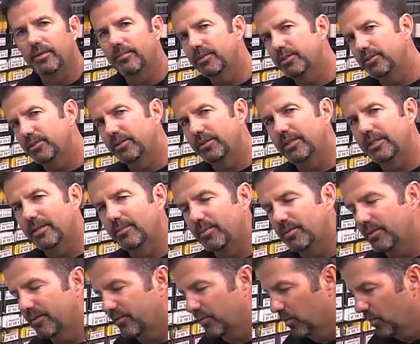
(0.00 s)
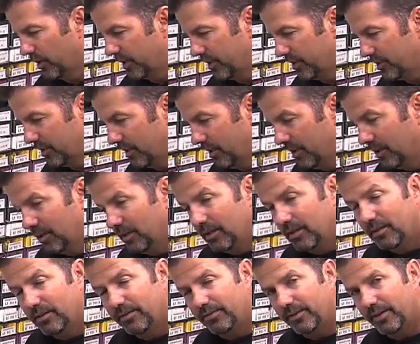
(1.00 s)
I'm going to show you a couple different ways
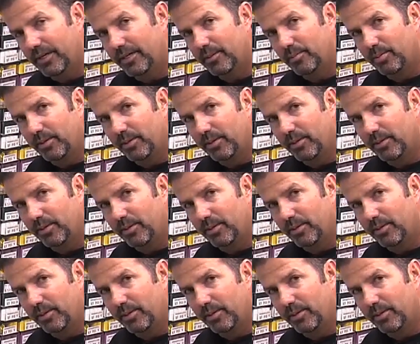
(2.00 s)
to find